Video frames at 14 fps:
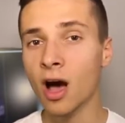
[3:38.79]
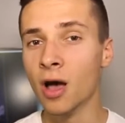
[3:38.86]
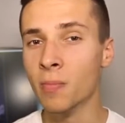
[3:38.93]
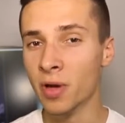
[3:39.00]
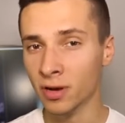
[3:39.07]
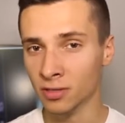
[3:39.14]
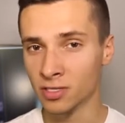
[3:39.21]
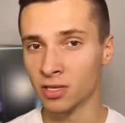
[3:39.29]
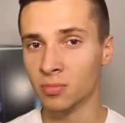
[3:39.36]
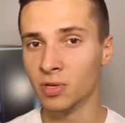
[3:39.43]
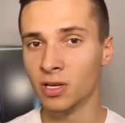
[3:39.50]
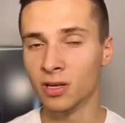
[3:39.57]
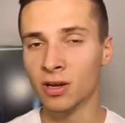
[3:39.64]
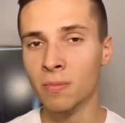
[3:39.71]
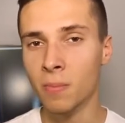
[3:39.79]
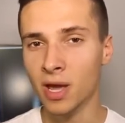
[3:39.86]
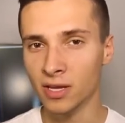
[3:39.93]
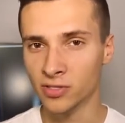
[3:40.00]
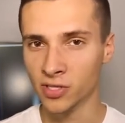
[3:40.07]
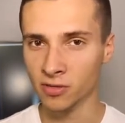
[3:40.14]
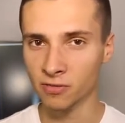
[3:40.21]
I bet it's going to be an
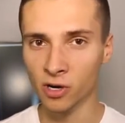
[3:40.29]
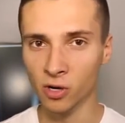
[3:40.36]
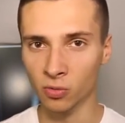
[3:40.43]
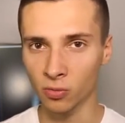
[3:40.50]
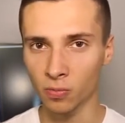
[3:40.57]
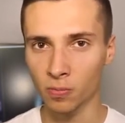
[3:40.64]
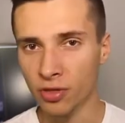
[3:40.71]
amazing phone.